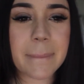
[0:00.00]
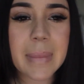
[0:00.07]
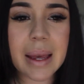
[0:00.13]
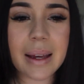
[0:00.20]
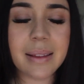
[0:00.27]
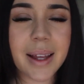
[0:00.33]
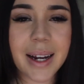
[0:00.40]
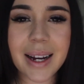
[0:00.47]

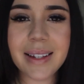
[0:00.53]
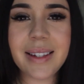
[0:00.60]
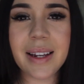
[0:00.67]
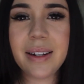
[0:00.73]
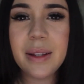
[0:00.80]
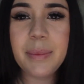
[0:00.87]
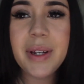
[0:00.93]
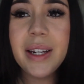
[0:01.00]
And like I
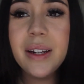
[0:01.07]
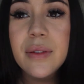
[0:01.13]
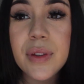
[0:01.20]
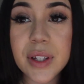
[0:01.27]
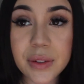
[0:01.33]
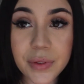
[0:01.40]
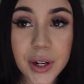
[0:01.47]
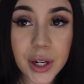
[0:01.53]
said in the beginning of
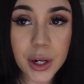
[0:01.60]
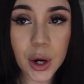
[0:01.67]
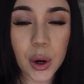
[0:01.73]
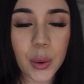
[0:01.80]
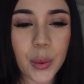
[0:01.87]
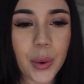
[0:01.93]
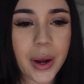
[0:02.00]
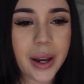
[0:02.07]
this
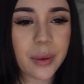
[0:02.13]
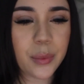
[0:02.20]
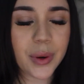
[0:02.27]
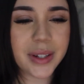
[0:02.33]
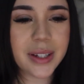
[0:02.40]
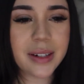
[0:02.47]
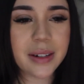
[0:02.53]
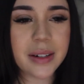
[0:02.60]
video, it
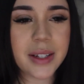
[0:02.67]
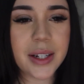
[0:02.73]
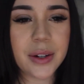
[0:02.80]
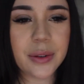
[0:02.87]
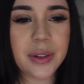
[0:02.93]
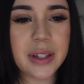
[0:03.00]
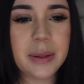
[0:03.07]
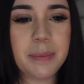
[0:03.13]
wasn't
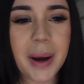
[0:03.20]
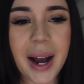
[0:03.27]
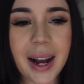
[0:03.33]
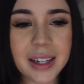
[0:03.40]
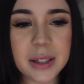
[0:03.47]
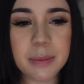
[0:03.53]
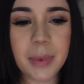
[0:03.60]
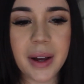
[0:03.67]
until this
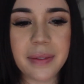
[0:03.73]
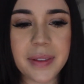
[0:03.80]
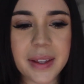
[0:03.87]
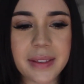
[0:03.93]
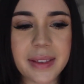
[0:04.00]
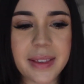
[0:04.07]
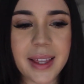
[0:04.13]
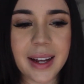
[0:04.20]
past month
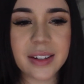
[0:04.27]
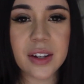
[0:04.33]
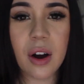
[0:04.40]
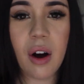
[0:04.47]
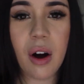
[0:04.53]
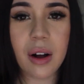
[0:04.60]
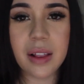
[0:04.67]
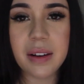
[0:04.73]
that that's
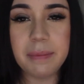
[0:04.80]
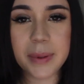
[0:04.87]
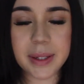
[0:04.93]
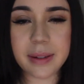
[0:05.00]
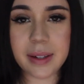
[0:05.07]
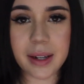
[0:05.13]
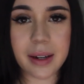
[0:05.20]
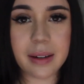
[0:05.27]
all I've been
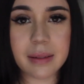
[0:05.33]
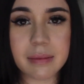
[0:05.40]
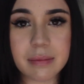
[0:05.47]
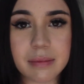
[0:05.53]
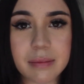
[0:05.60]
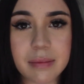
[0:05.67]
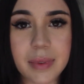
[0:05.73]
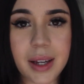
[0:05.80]
seeing.
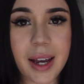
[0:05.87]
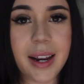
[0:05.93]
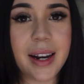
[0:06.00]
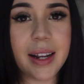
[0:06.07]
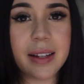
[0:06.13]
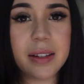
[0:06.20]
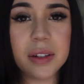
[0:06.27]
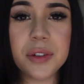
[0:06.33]
And it's a